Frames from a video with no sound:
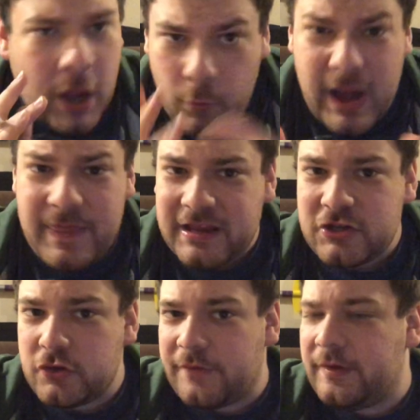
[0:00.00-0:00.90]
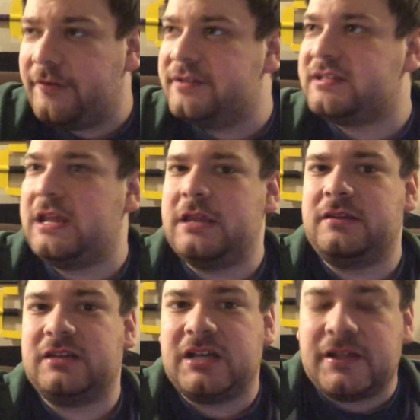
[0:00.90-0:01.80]
A way they can do the villains in
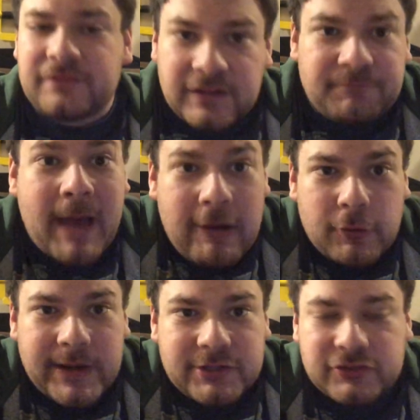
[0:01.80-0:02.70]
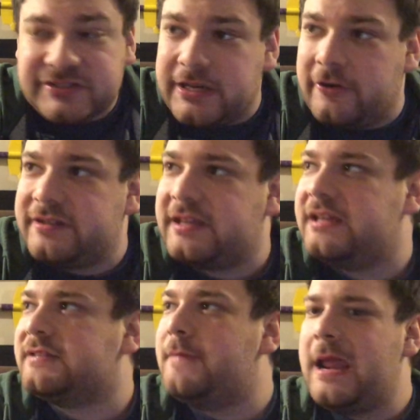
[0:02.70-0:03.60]
the Power Rangers series
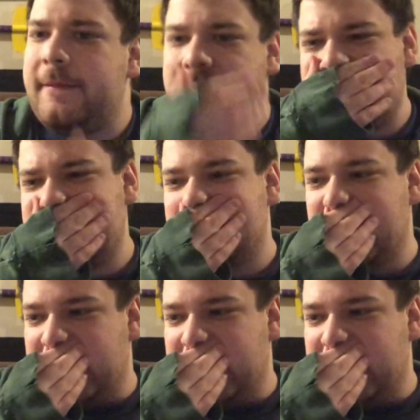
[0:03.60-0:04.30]
is maybe...